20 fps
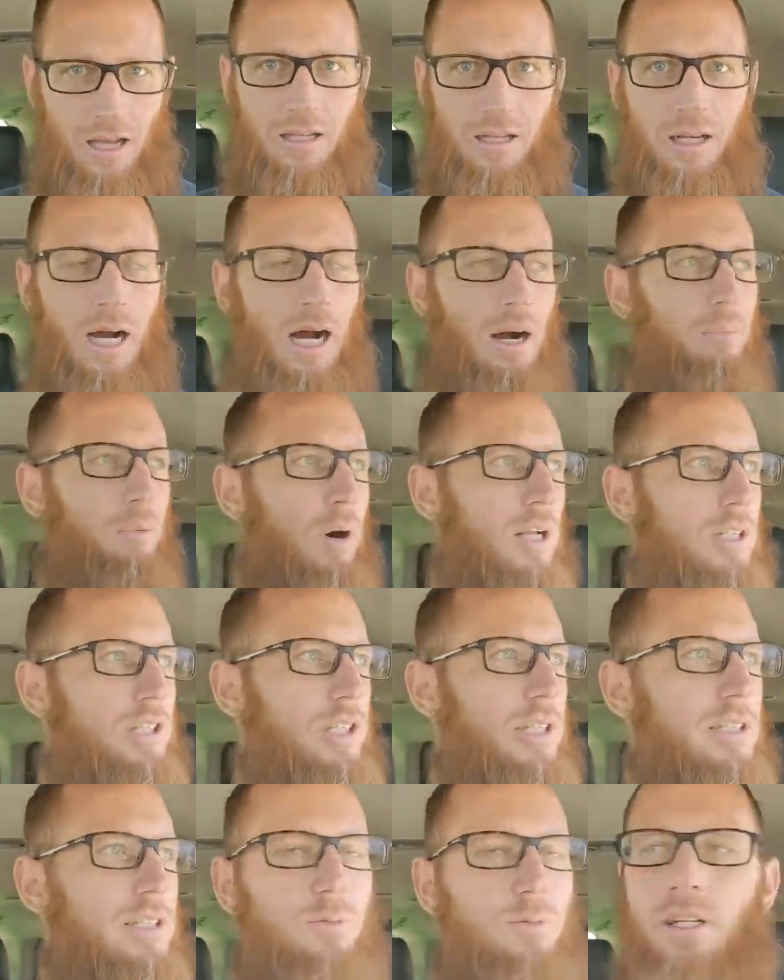Cop
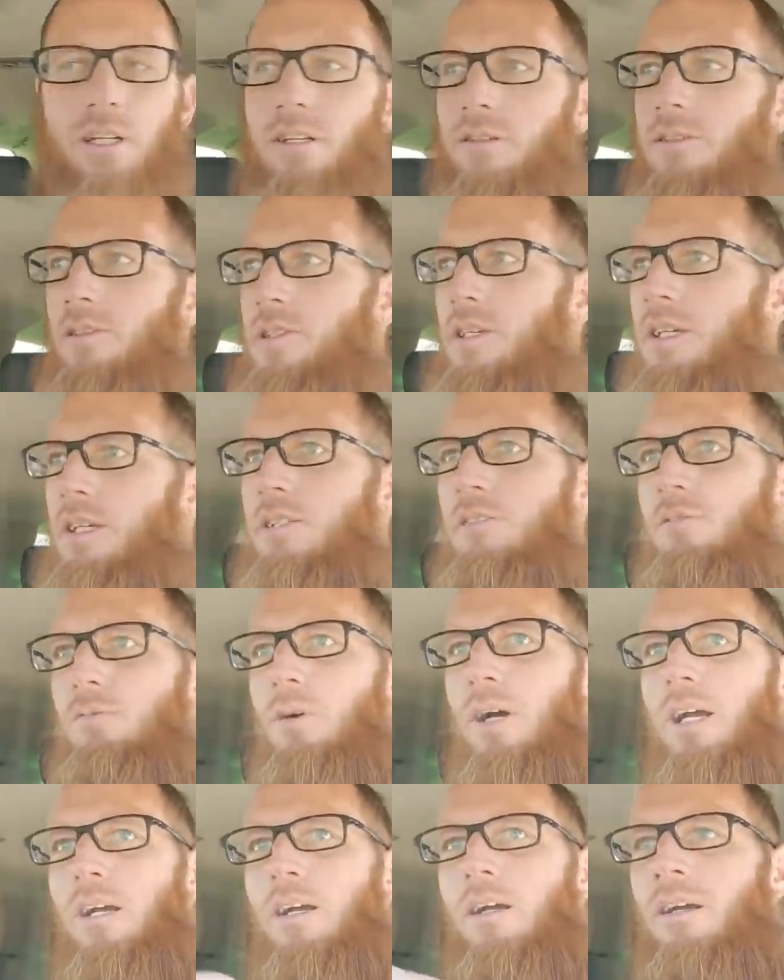watching is one of those things
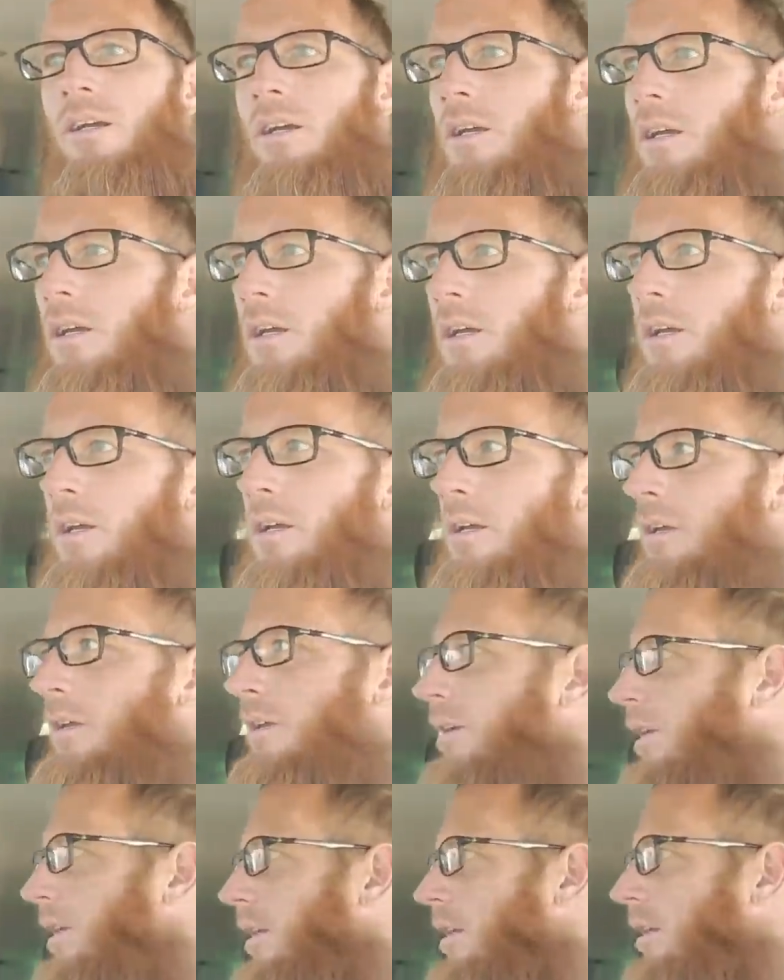where,
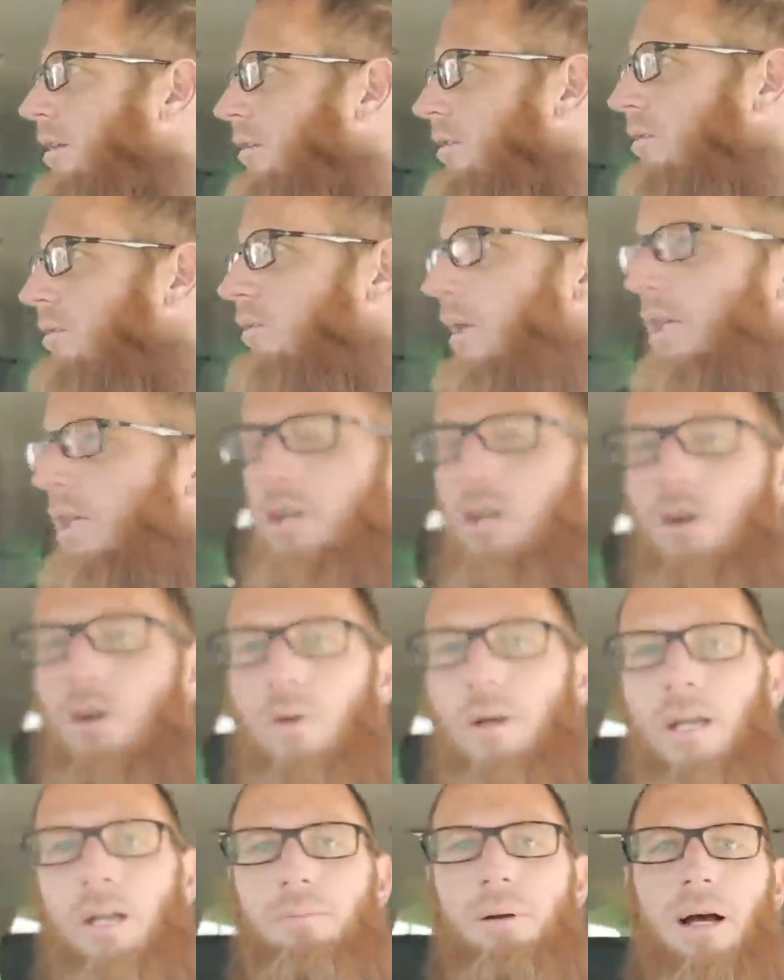you know, when you're
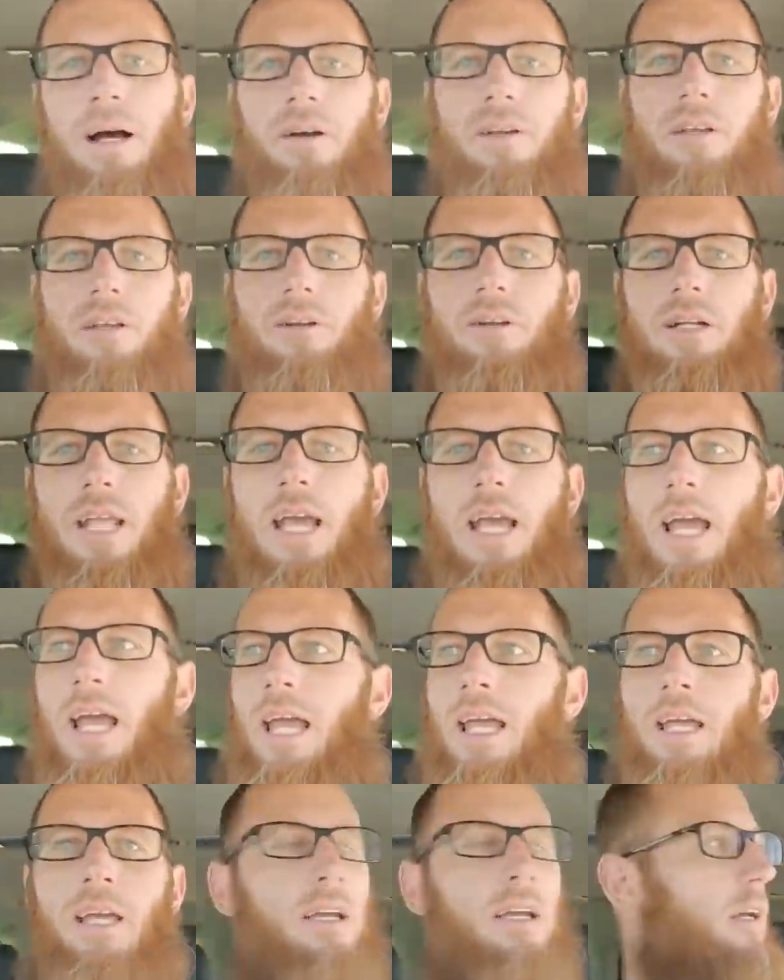going about your
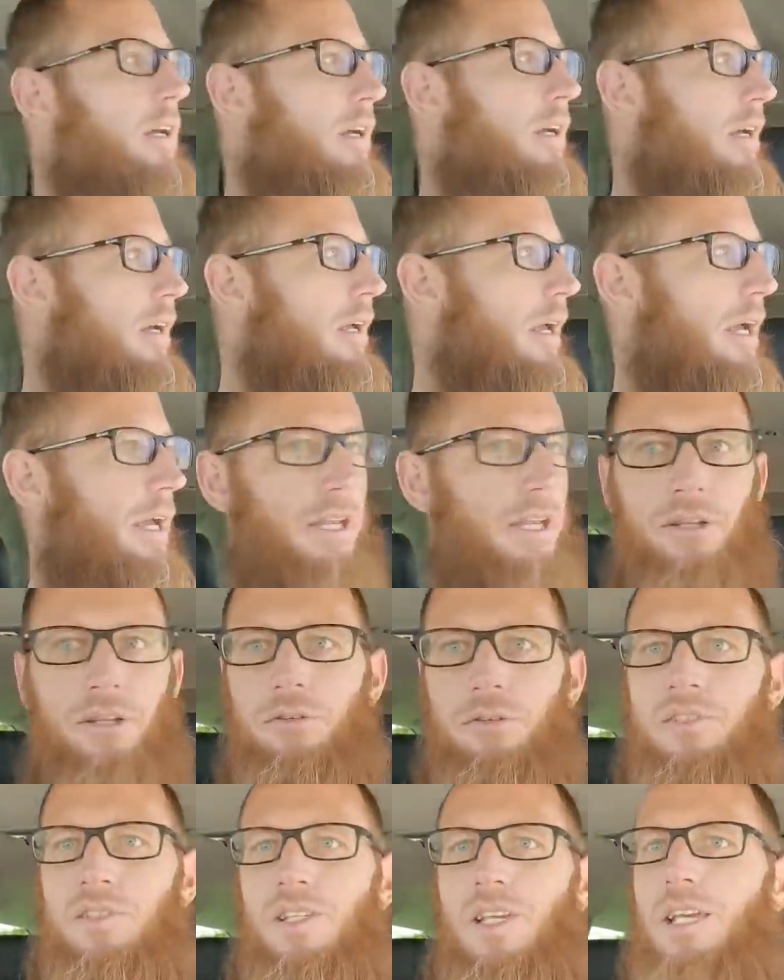day and
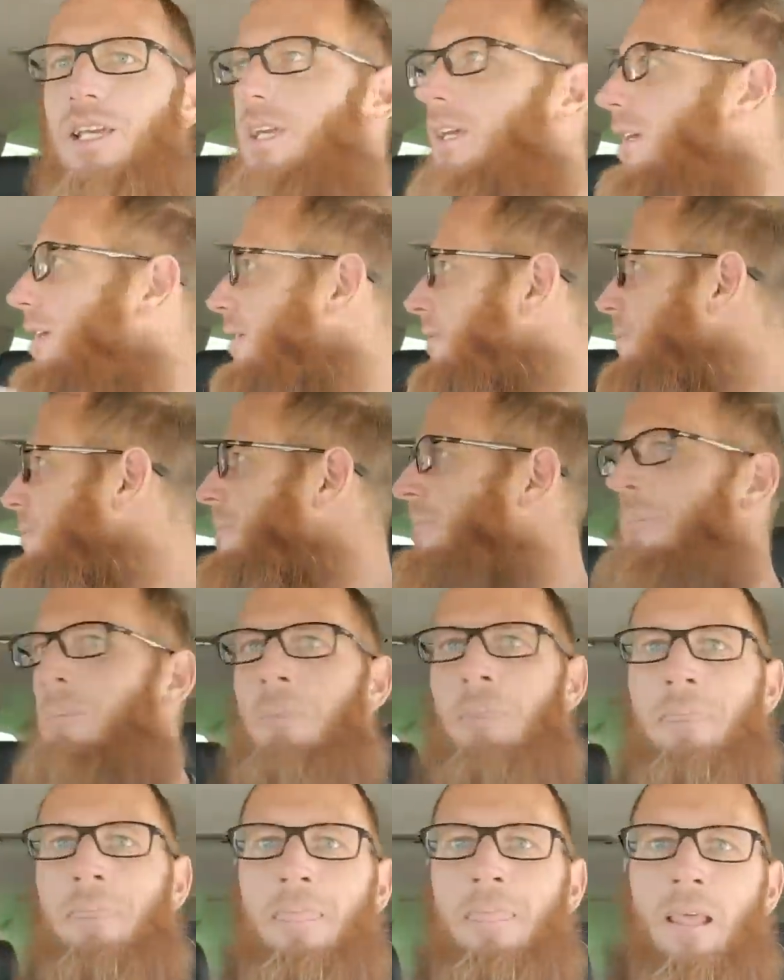you see
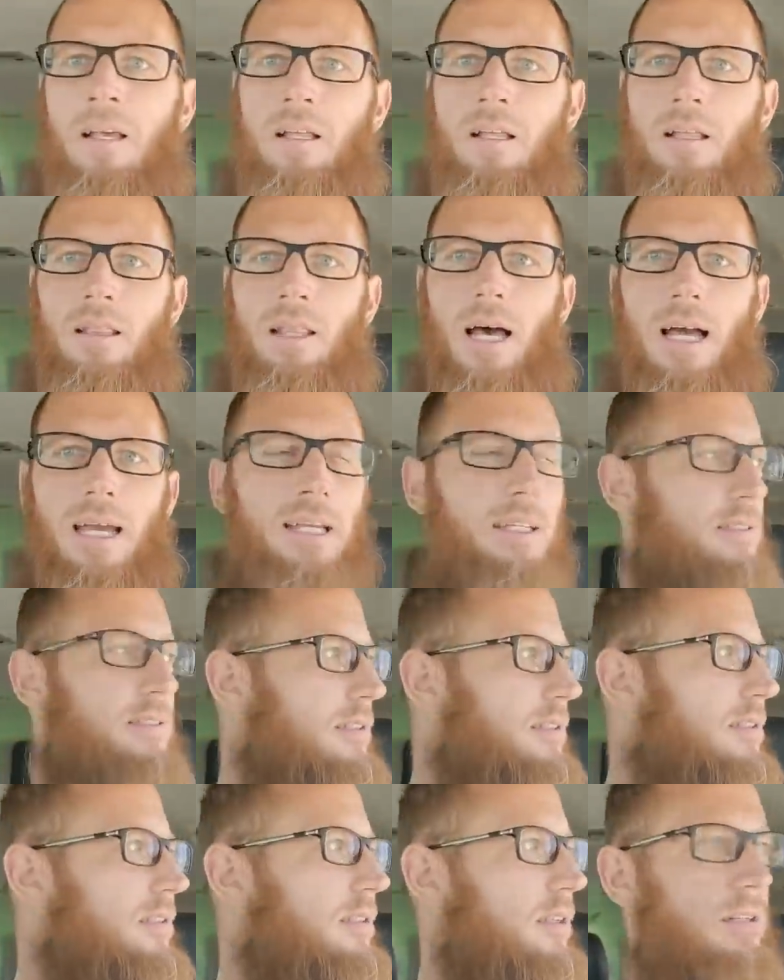
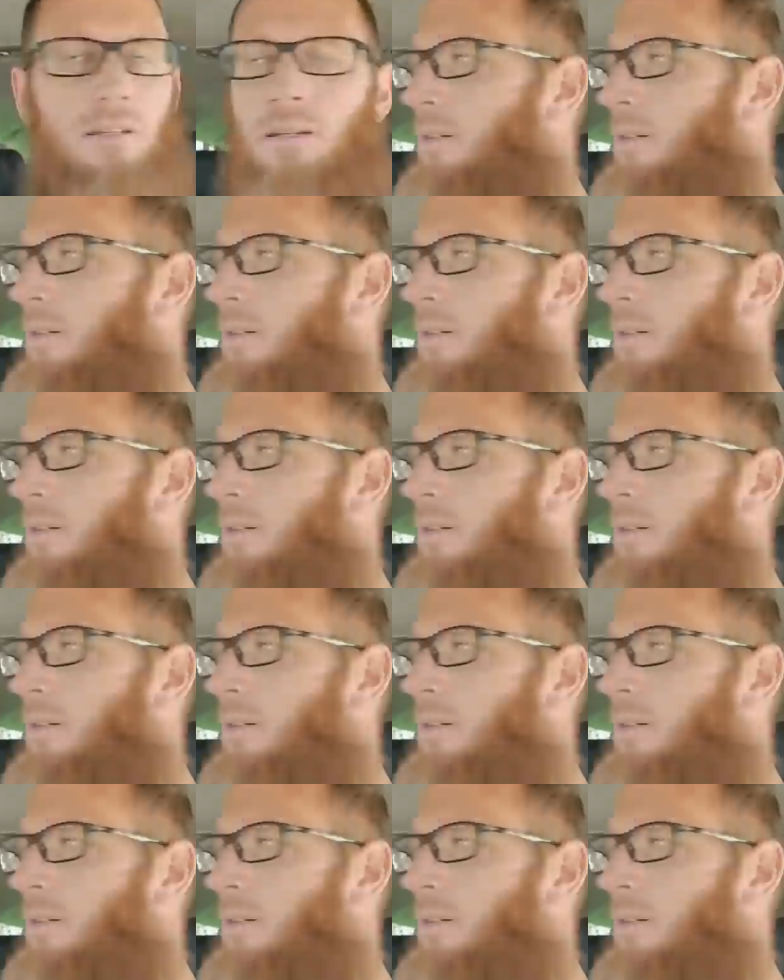lights,